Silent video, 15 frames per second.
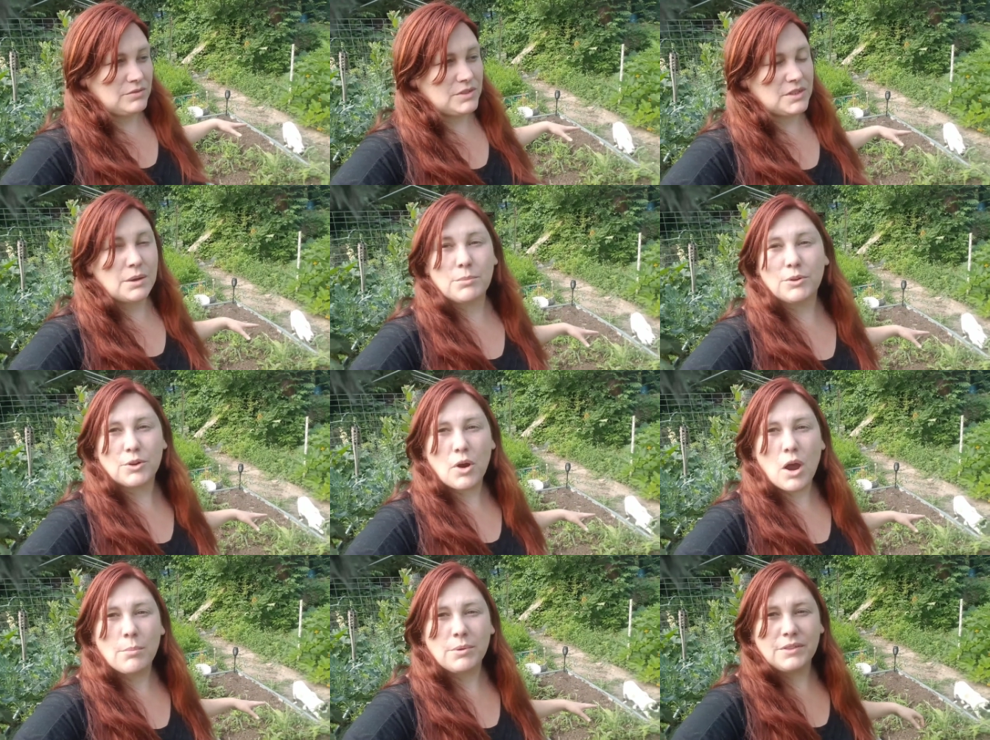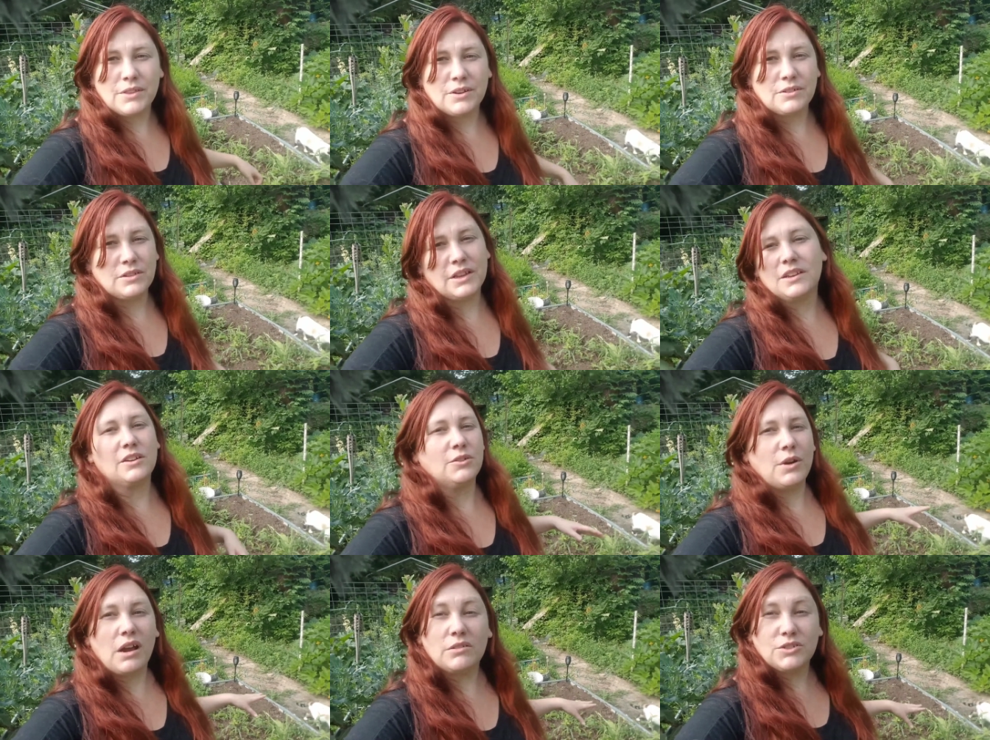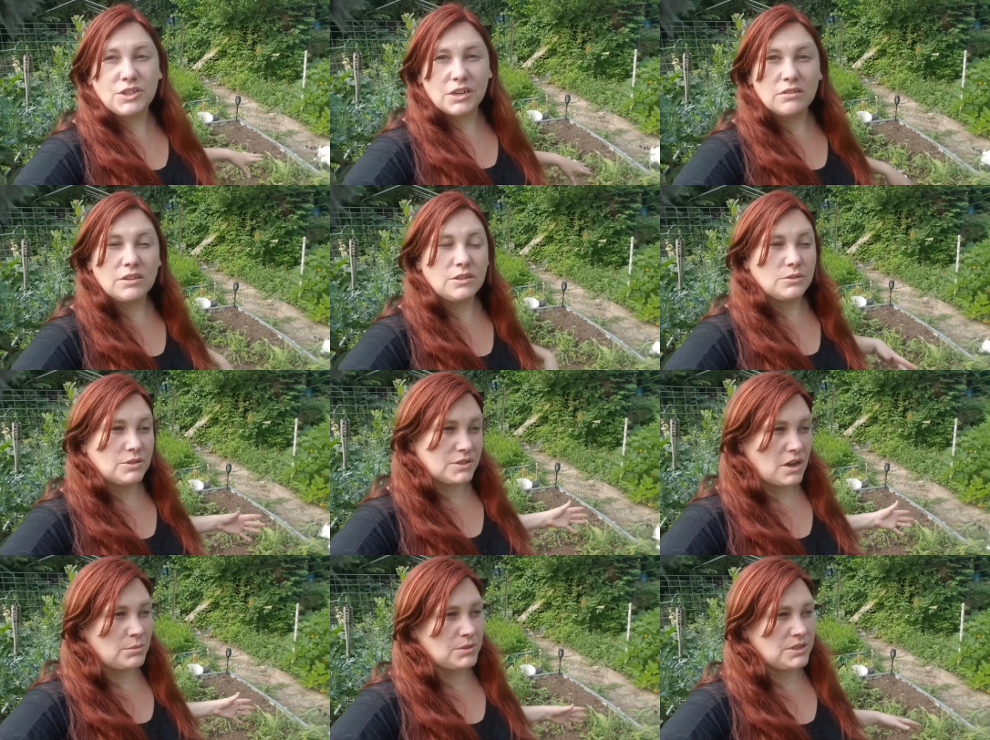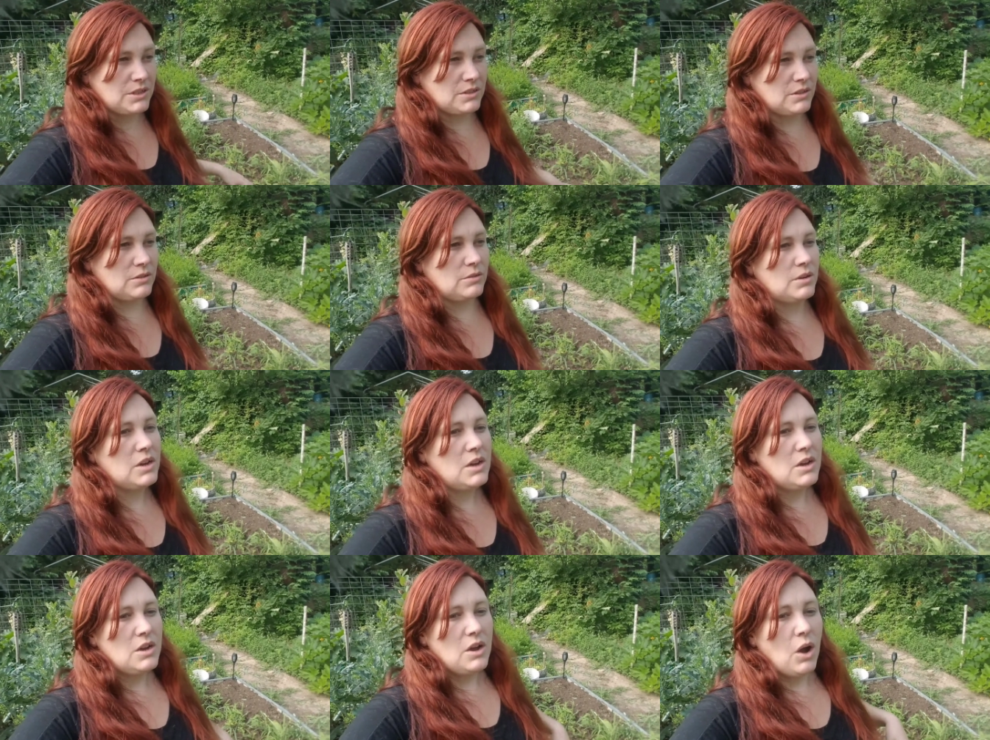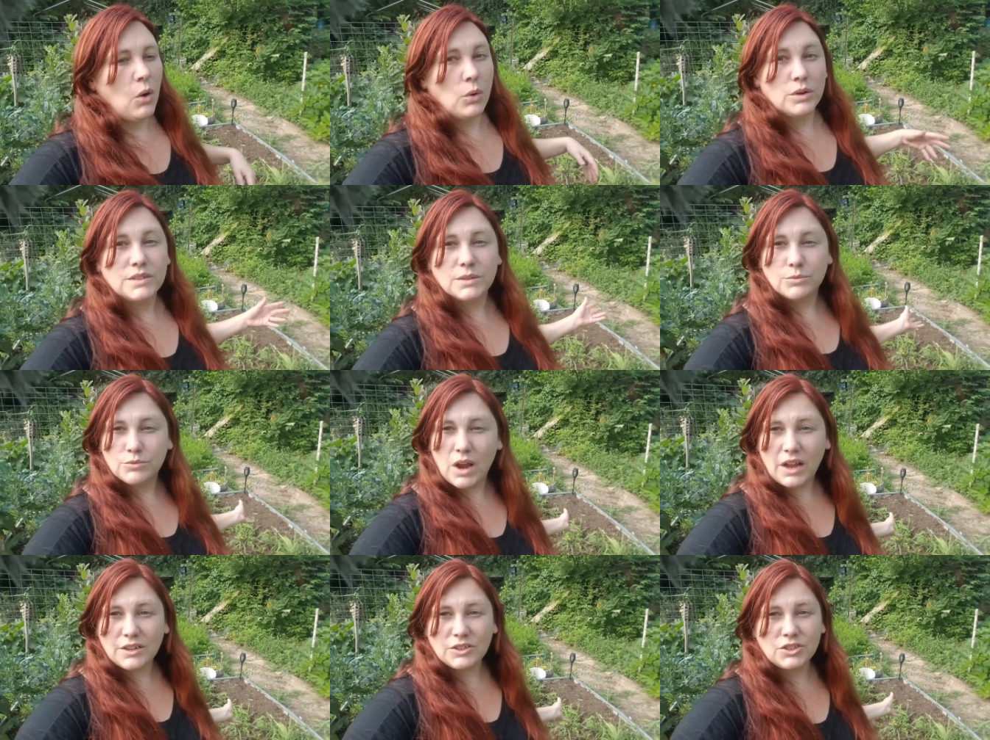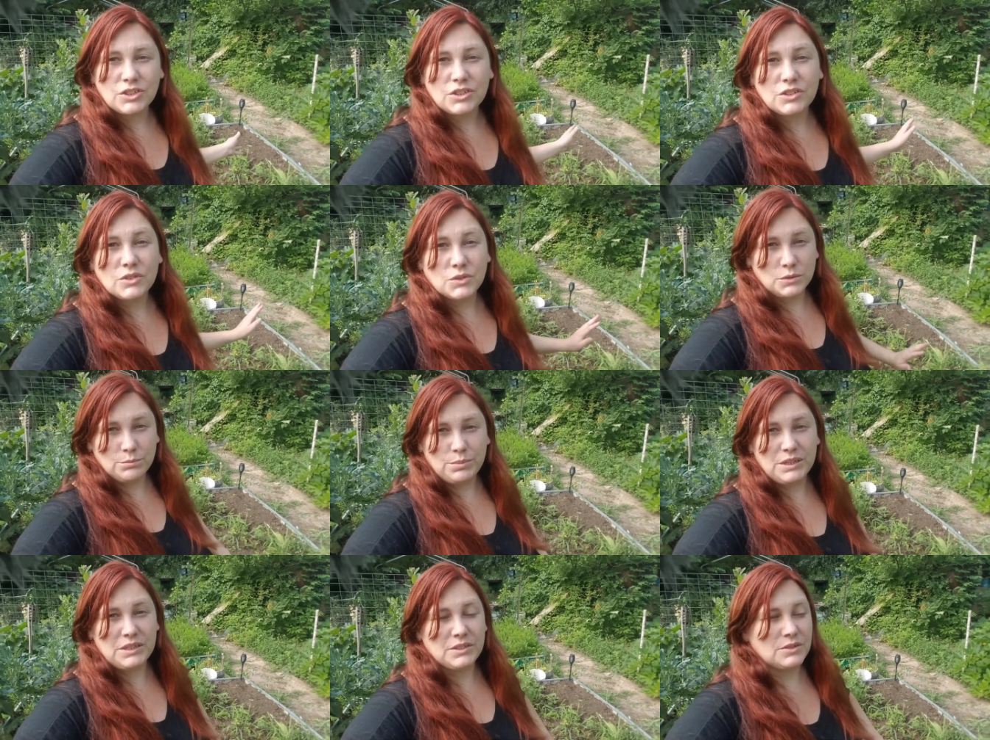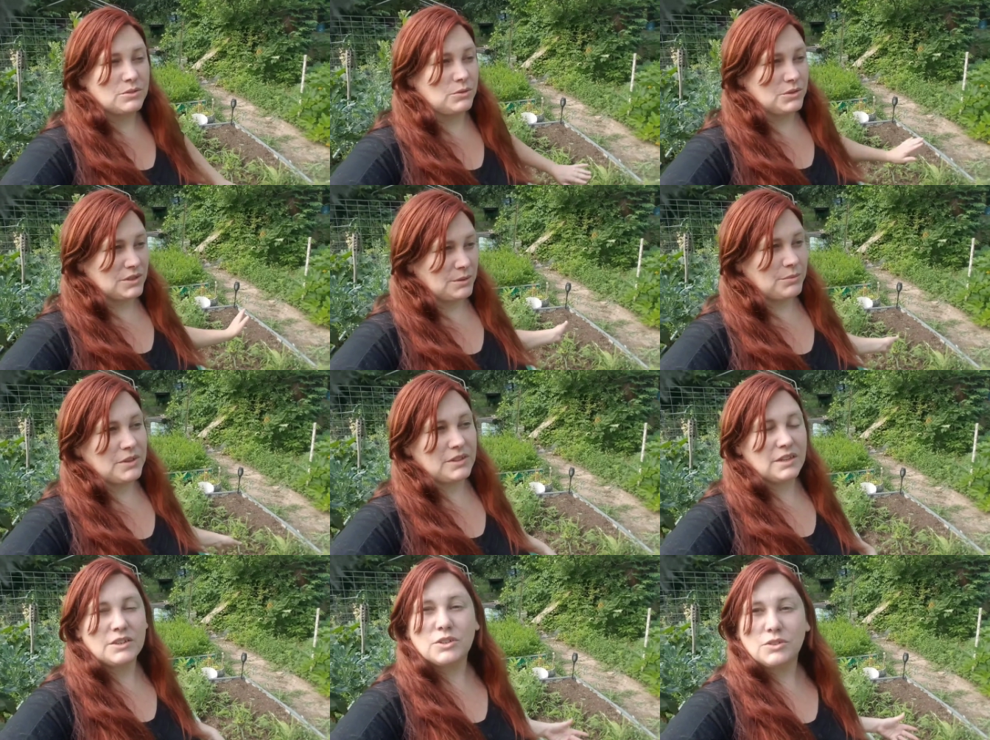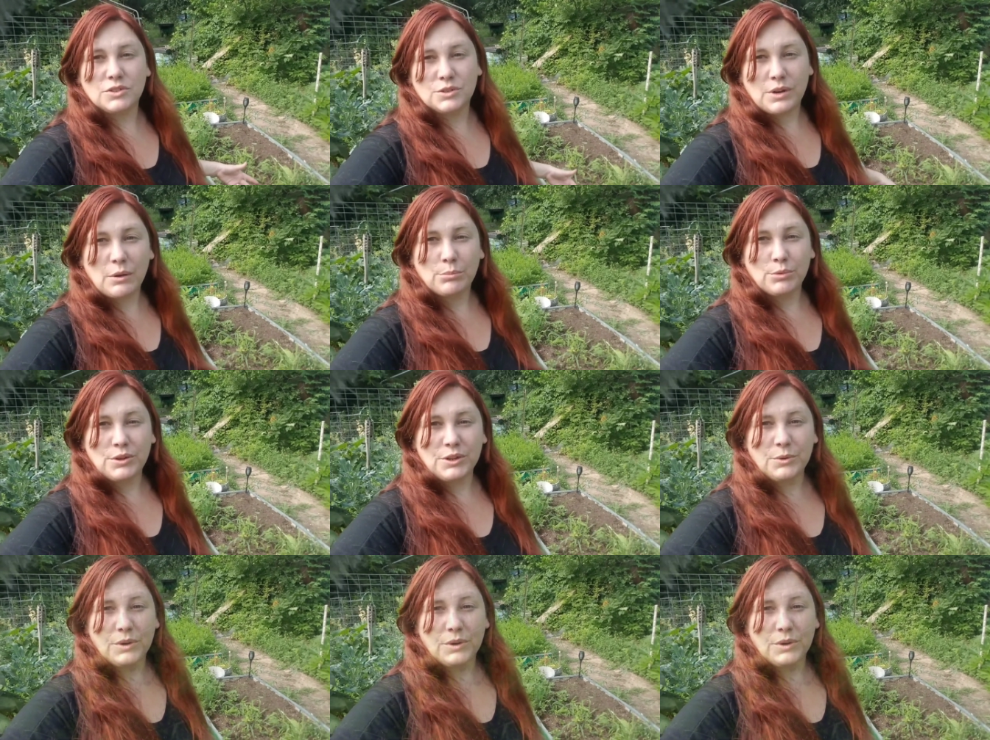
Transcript: summer crop in there, like a ground cherry or a tomatillo or some radishes or beets or something that turns around pretty